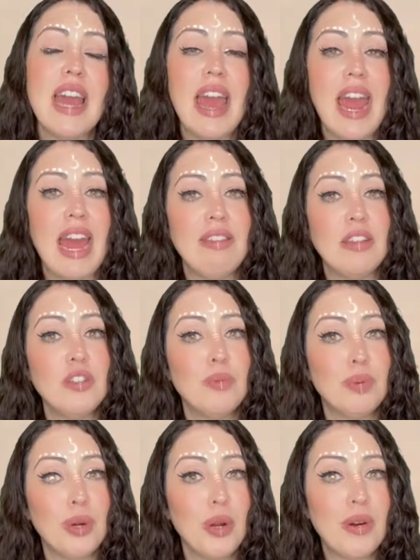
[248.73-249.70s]
And then to
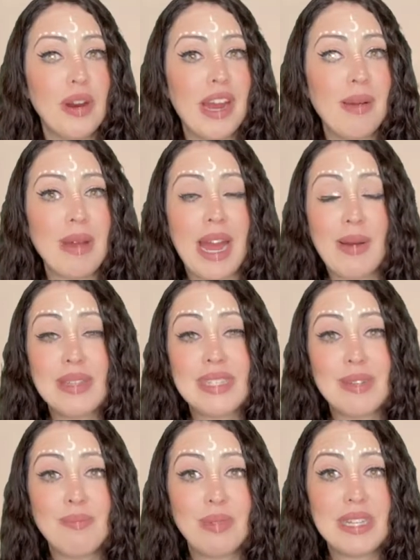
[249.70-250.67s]
program, I would
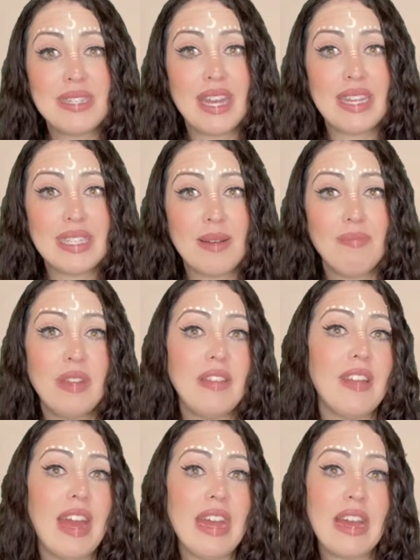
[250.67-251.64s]
simply say something
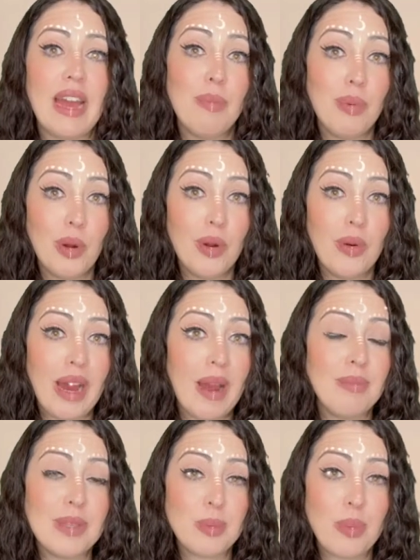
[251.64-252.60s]
like, I
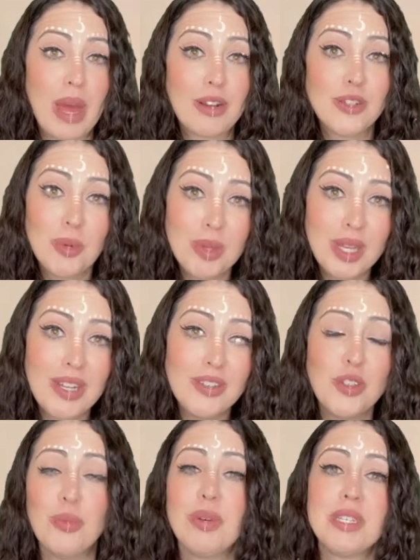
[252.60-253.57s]
program this black tourmaline
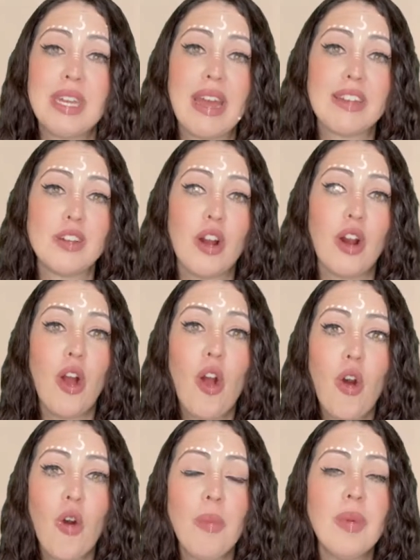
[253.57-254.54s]
to protect our
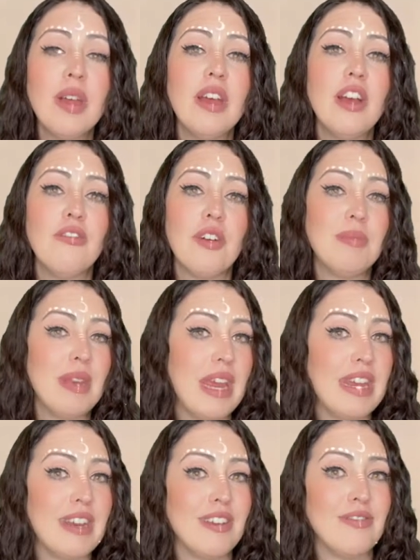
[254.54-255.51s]
home from
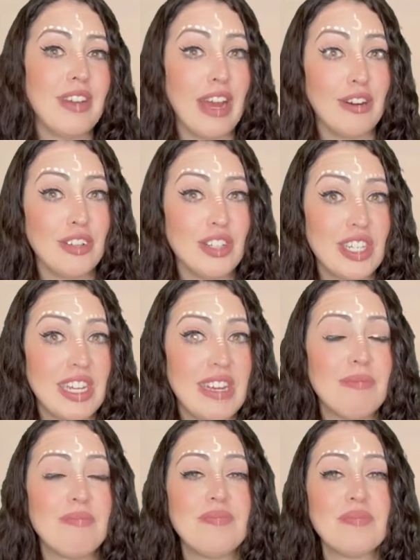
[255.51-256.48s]
negative
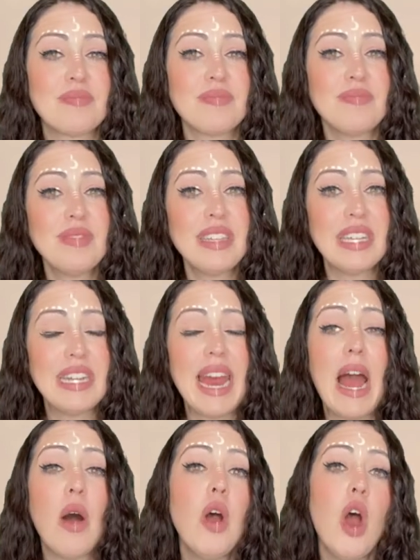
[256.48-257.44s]
energy.
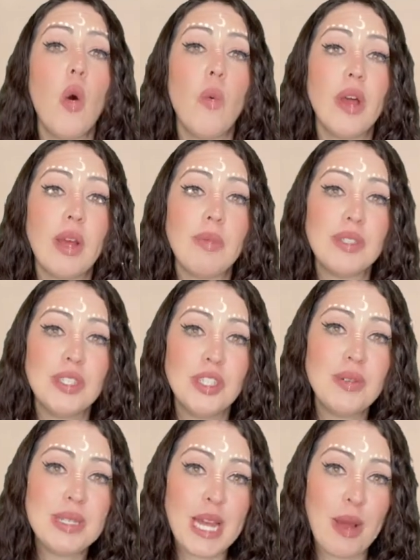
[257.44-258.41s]
Now, what I will
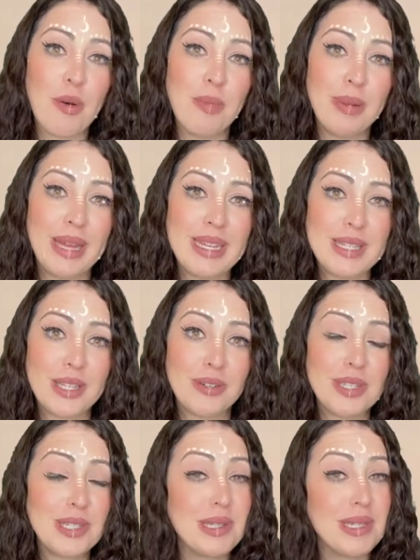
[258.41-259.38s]
do is I will place the
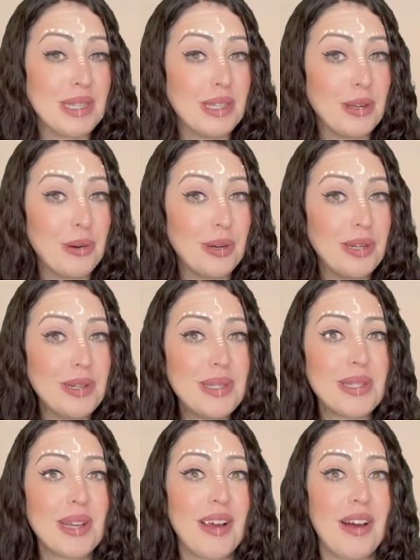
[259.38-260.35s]
crystals in the
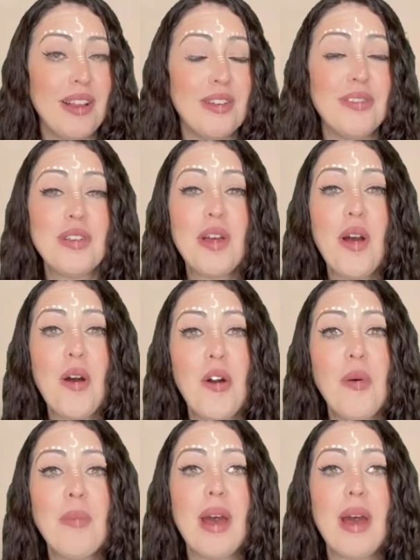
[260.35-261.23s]
corners all over the home.